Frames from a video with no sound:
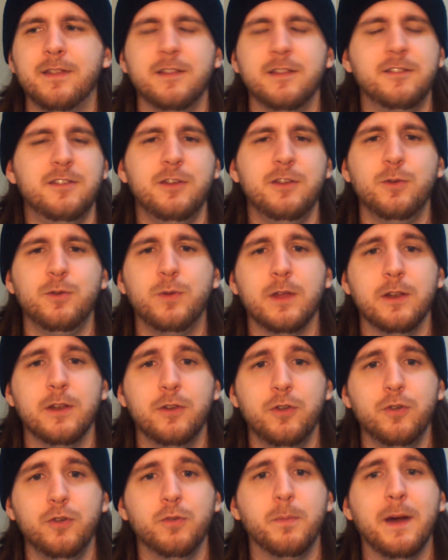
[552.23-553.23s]
that SIU
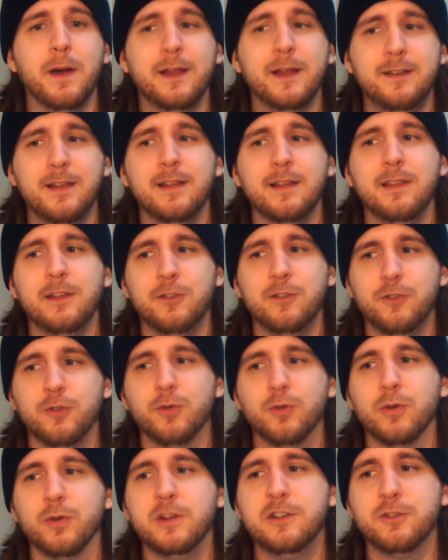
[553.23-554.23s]
can do by telling
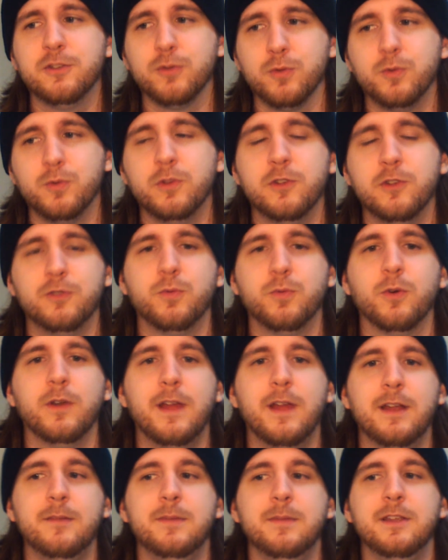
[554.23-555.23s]
stories through the
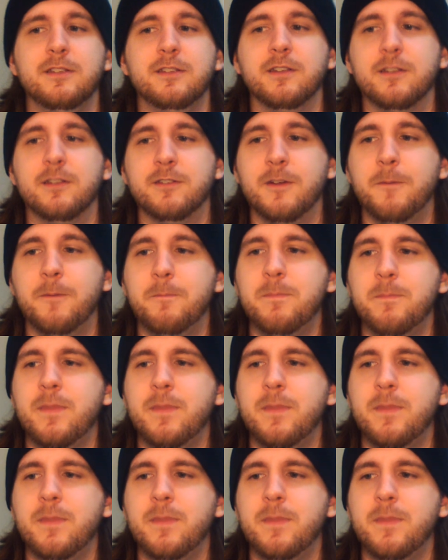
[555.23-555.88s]
sworn enemy system.